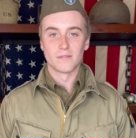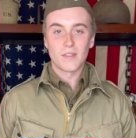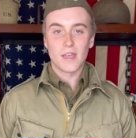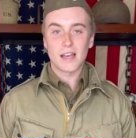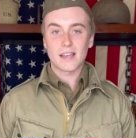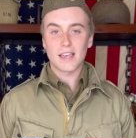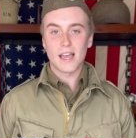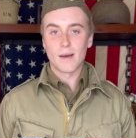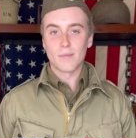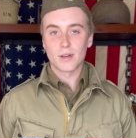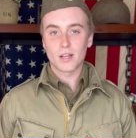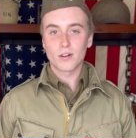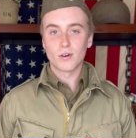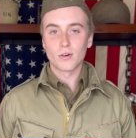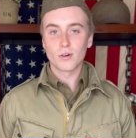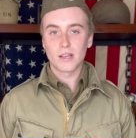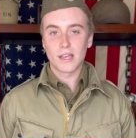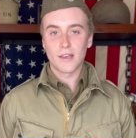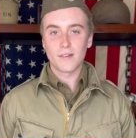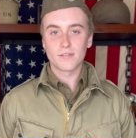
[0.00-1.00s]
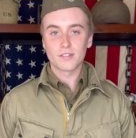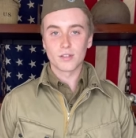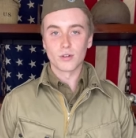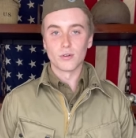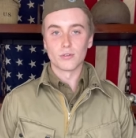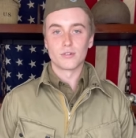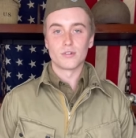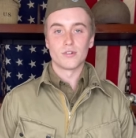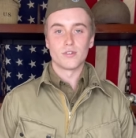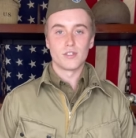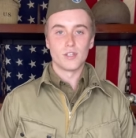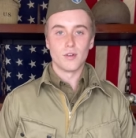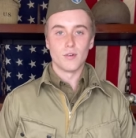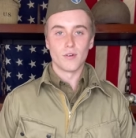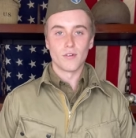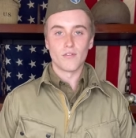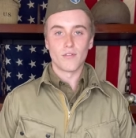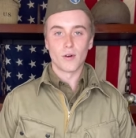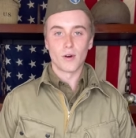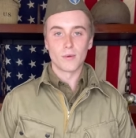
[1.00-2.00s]
That chemical gave soldiers'
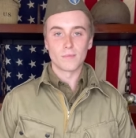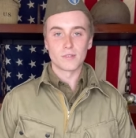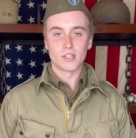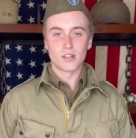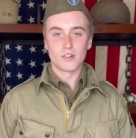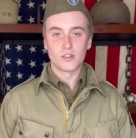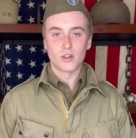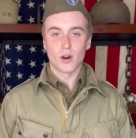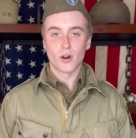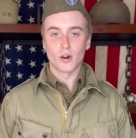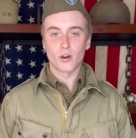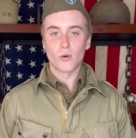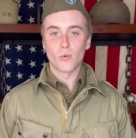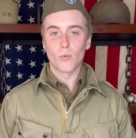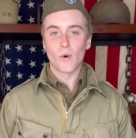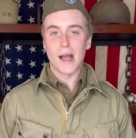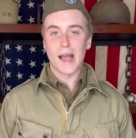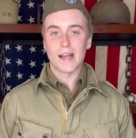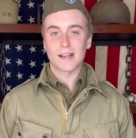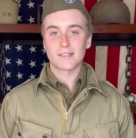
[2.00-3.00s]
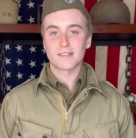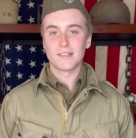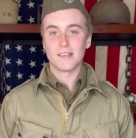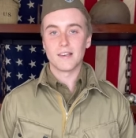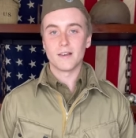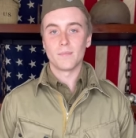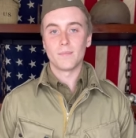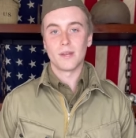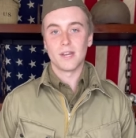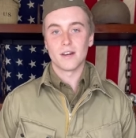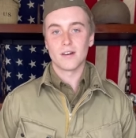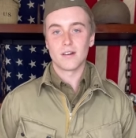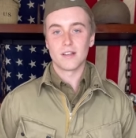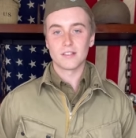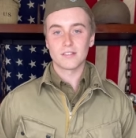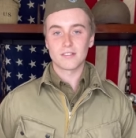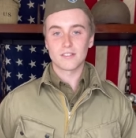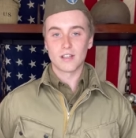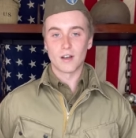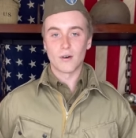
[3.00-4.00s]
uniforms a dark waxy
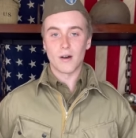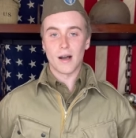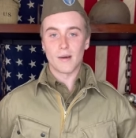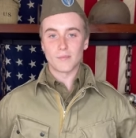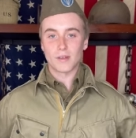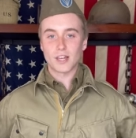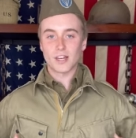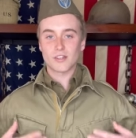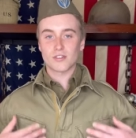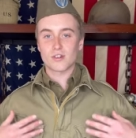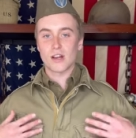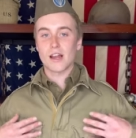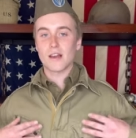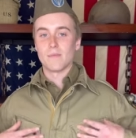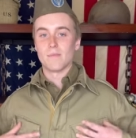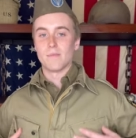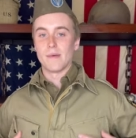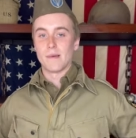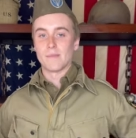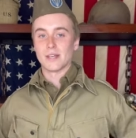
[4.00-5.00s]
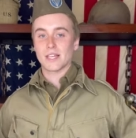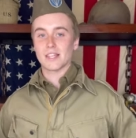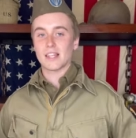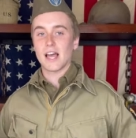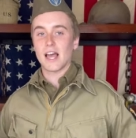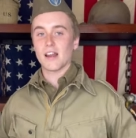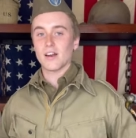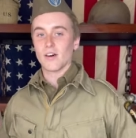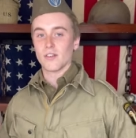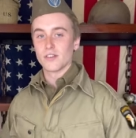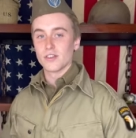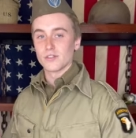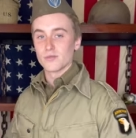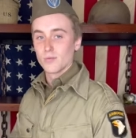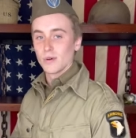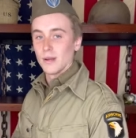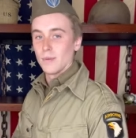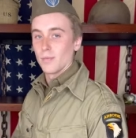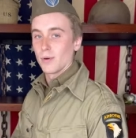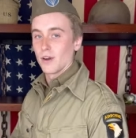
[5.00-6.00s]
appearance, so I'm gonna try to mimic that on this
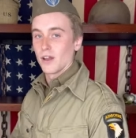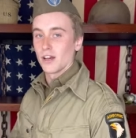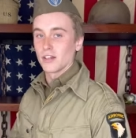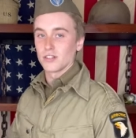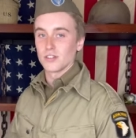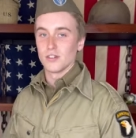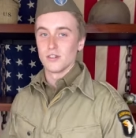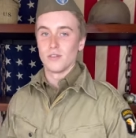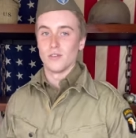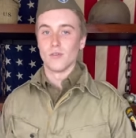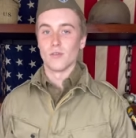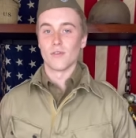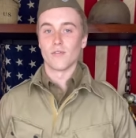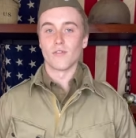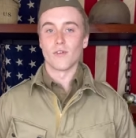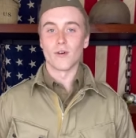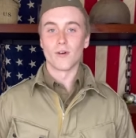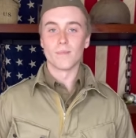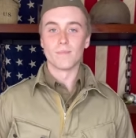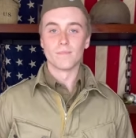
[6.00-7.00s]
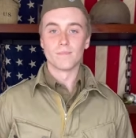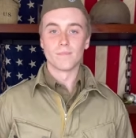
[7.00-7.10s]
reproduction uniform.